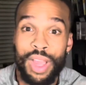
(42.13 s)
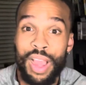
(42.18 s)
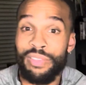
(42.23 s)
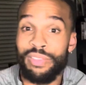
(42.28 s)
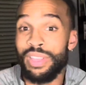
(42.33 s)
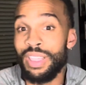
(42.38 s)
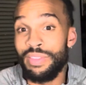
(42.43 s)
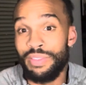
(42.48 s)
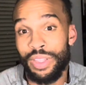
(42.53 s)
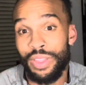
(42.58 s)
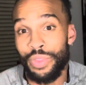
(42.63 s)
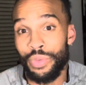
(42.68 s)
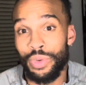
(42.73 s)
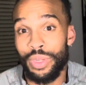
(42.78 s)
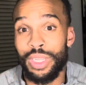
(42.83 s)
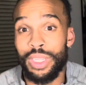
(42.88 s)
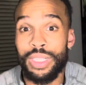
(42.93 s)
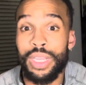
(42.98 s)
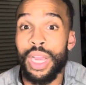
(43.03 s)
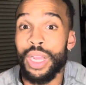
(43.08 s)
lived in
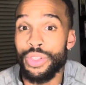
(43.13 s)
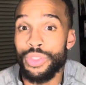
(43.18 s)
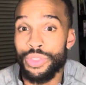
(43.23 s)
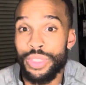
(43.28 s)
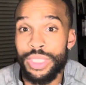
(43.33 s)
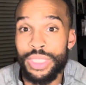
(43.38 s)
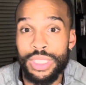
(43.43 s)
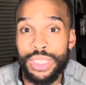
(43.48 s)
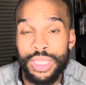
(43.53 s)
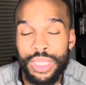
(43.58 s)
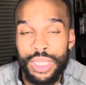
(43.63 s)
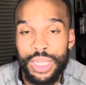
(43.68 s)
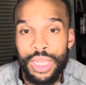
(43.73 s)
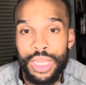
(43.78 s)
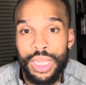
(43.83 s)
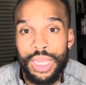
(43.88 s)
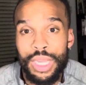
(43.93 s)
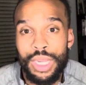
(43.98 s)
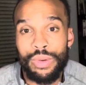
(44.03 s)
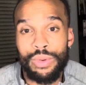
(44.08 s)
3 countries,
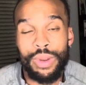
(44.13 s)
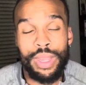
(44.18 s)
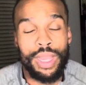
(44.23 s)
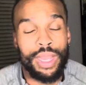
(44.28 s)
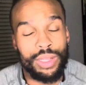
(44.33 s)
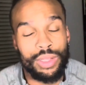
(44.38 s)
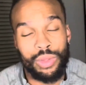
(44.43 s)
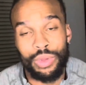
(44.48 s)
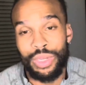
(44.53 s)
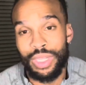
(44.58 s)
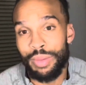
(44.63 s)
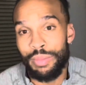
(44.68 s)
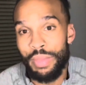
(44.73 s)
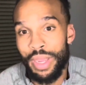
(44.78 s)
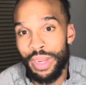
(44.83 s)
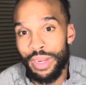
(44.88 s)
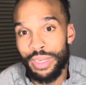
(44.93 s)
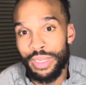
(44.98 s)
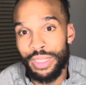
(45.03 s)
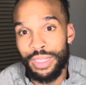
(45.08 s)
right? Including
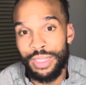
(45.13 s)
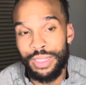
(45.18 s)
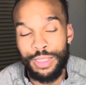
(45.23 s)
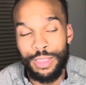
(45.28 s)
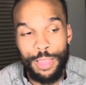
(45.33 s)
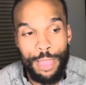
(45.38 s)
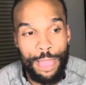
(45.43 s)
America.